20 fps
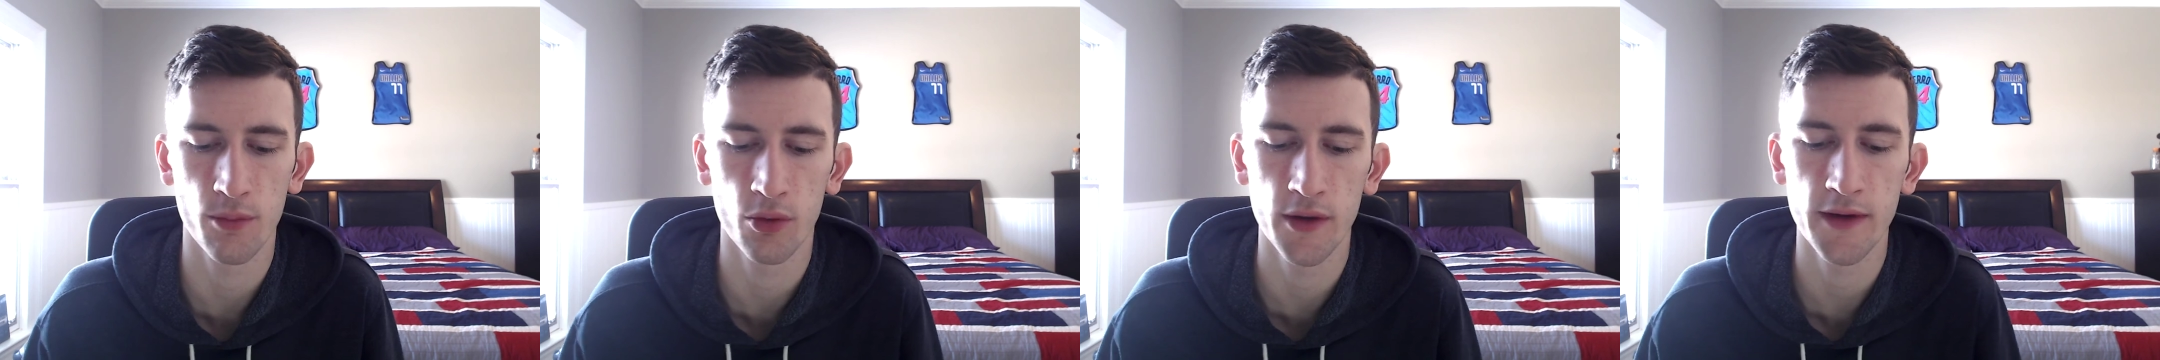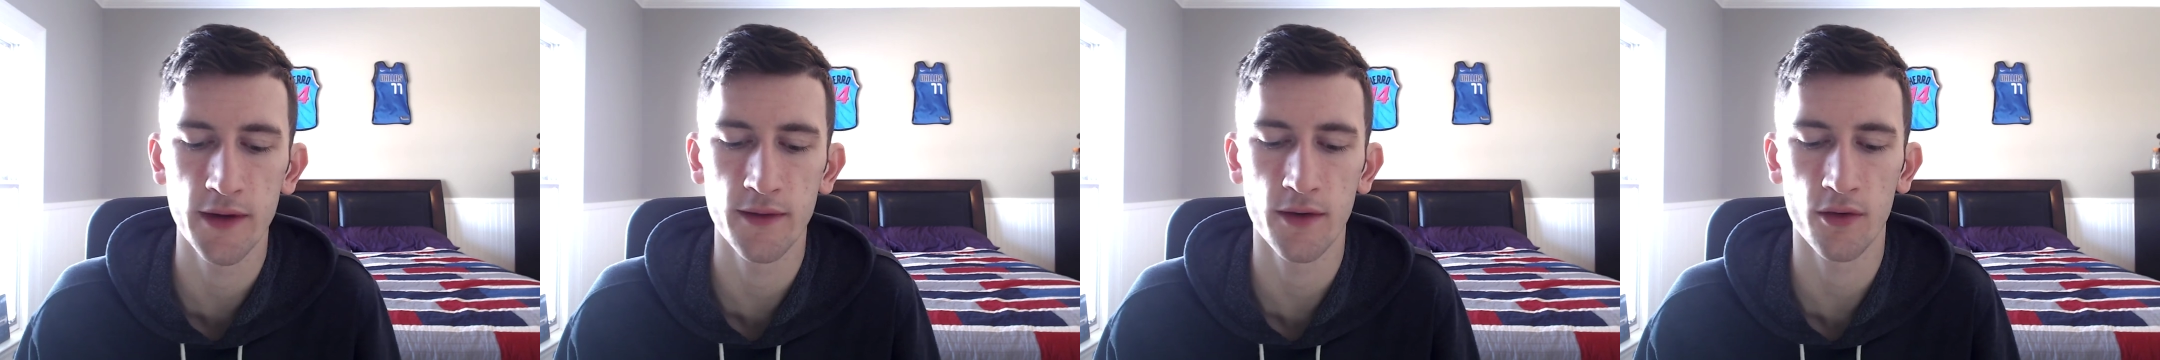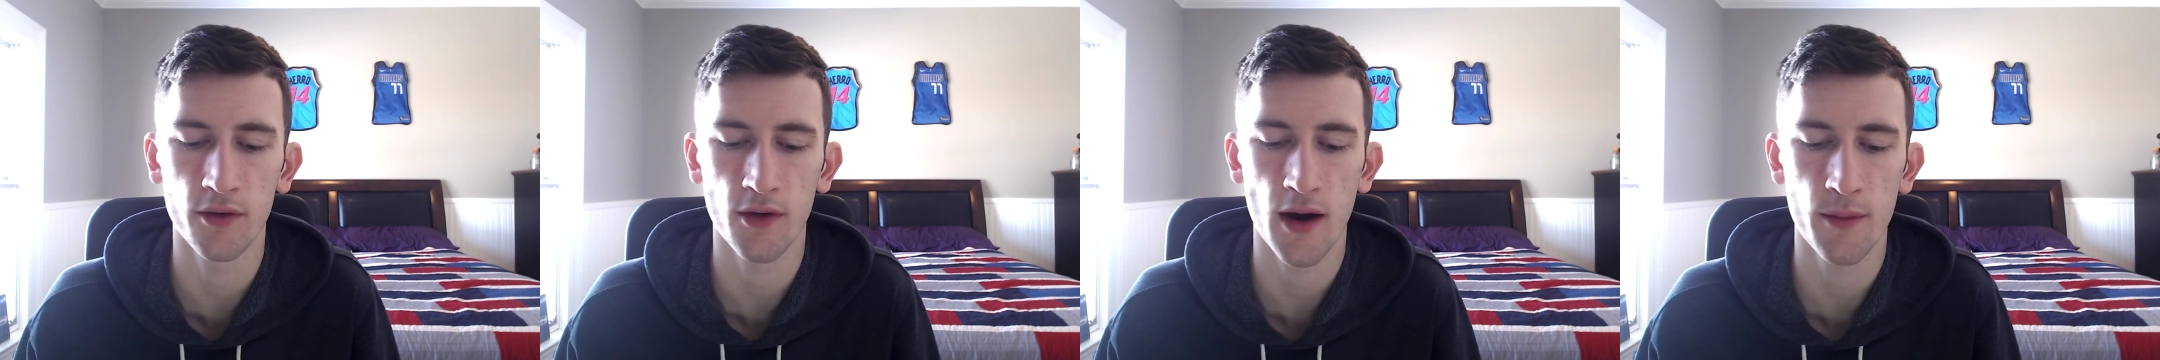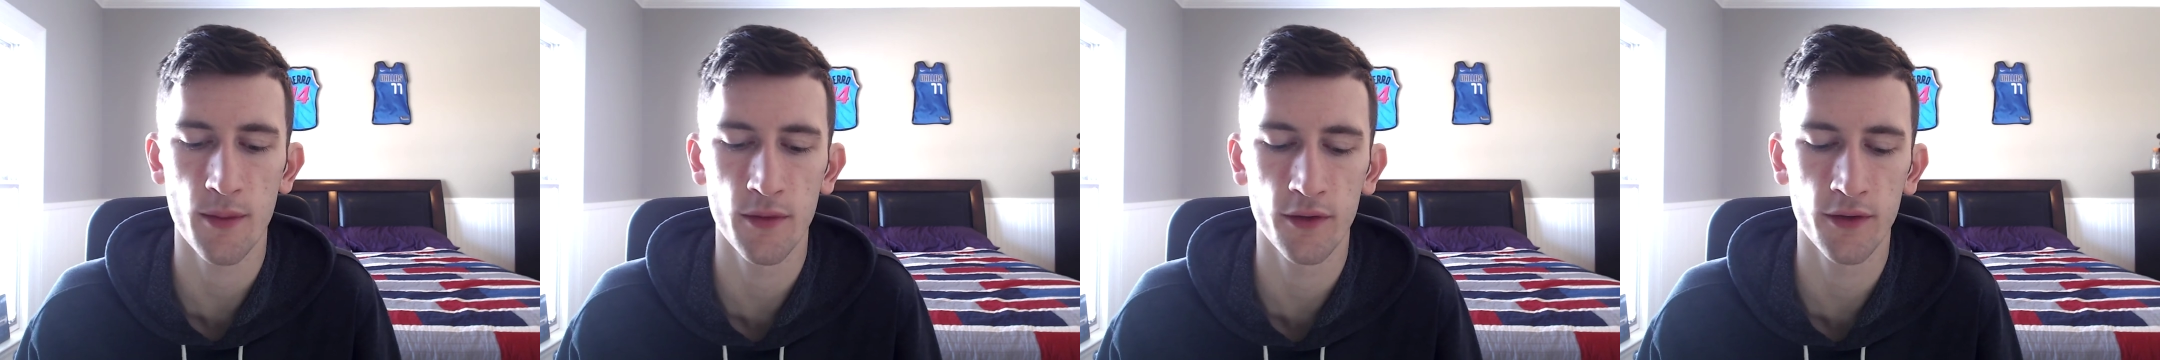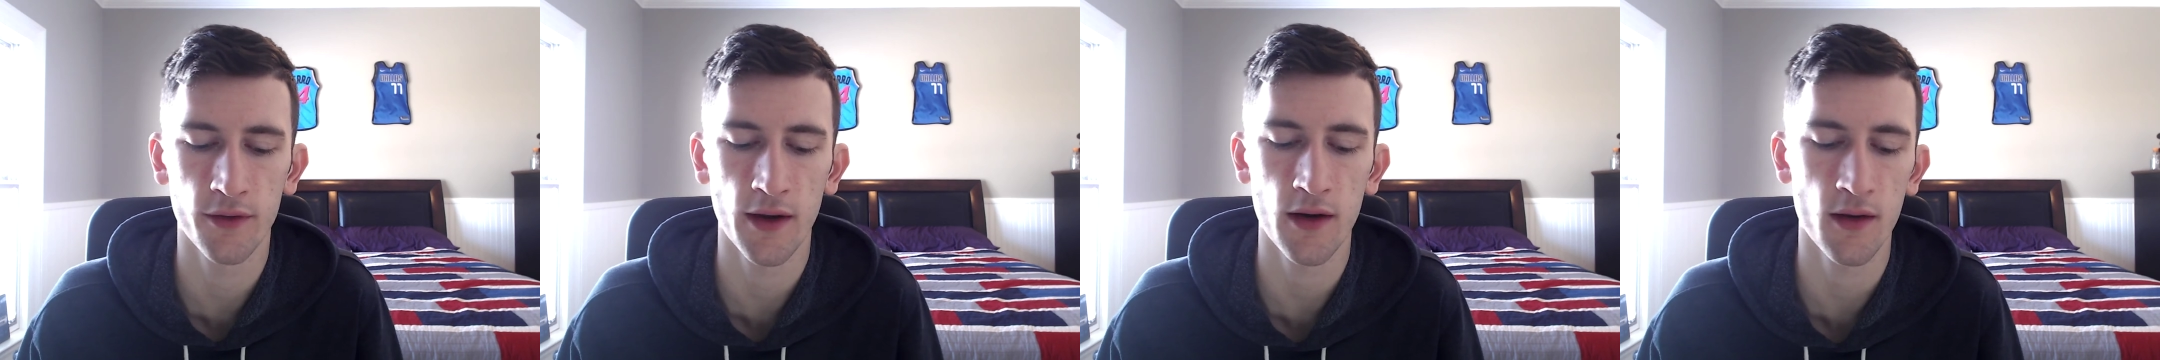please subscribe
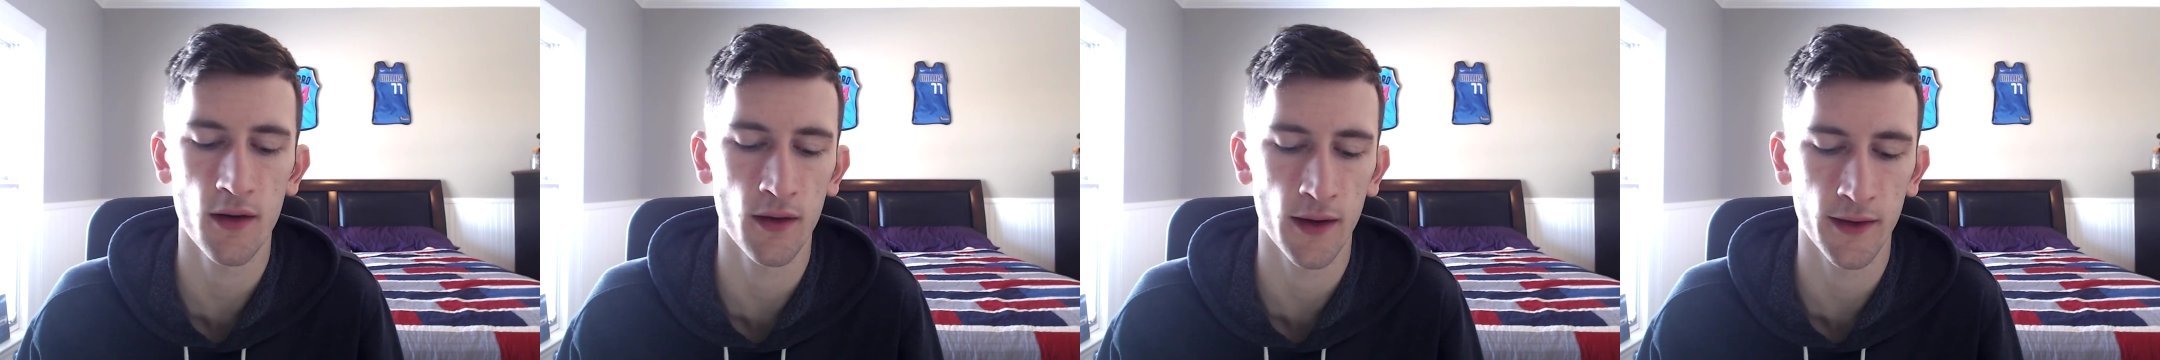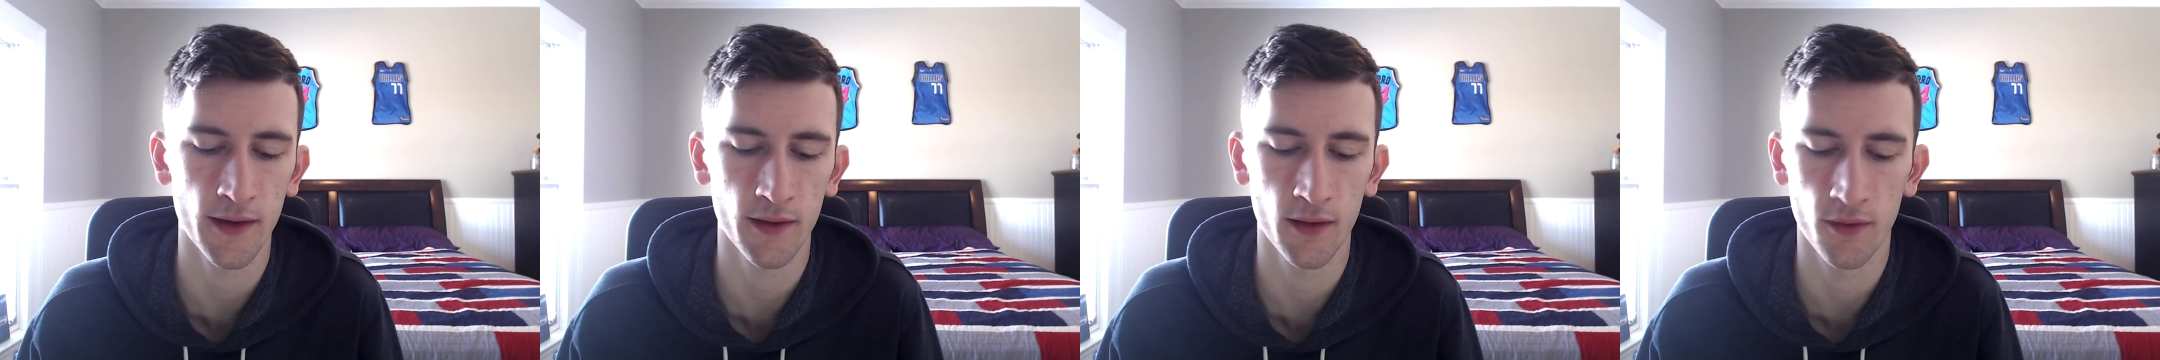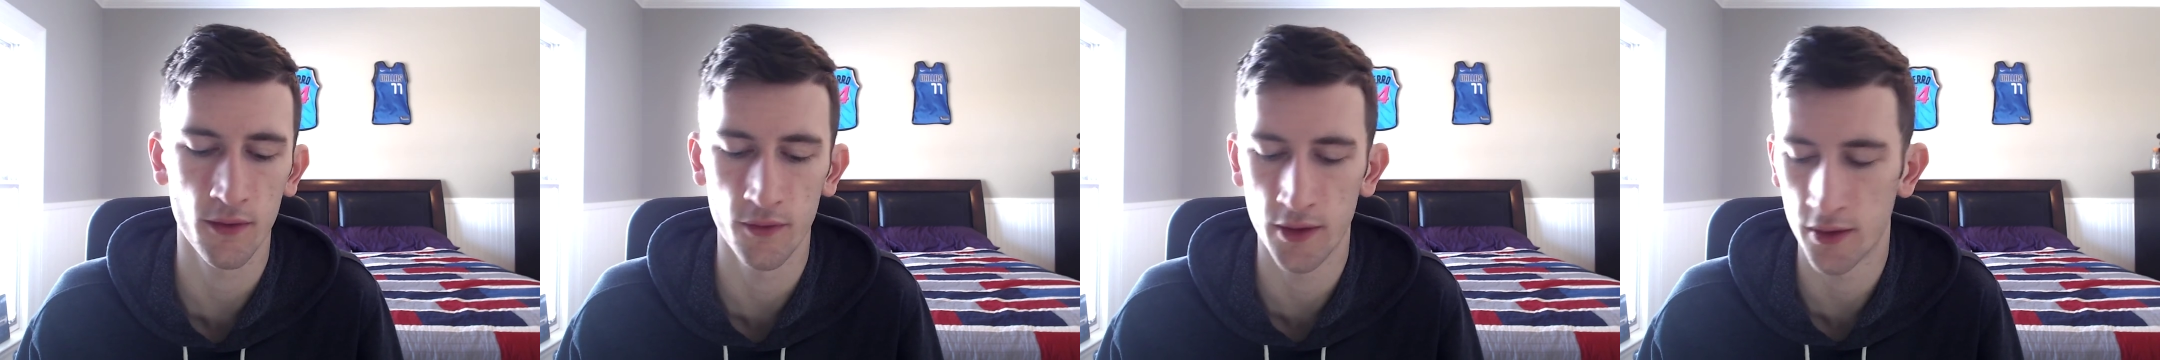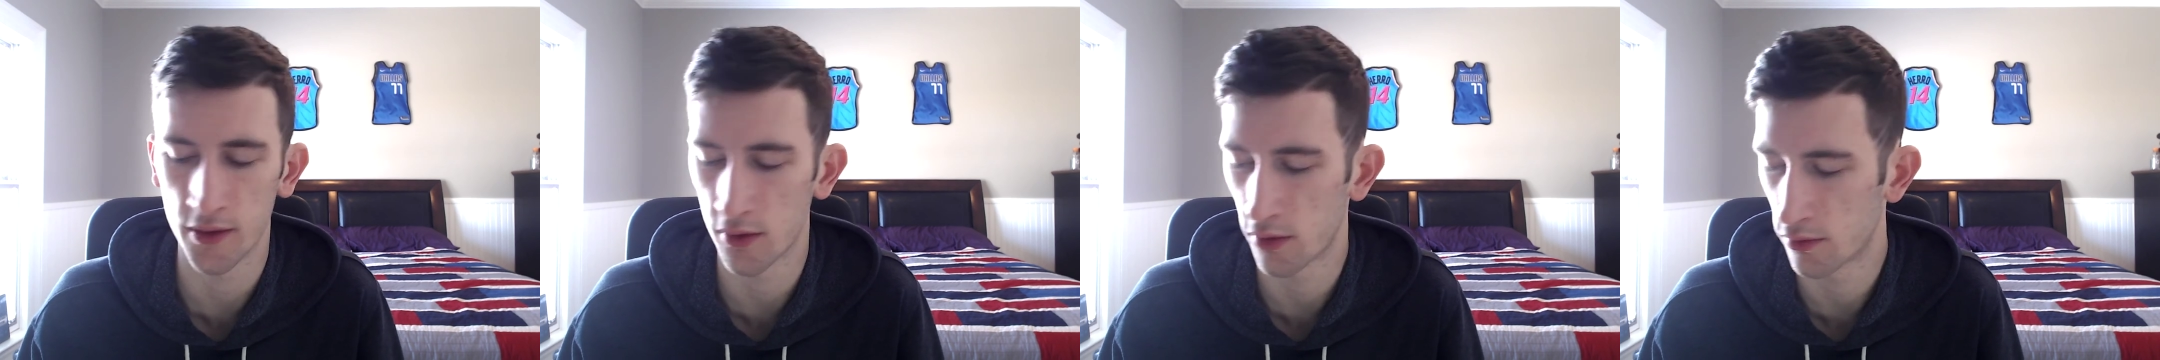to the channel and like this video.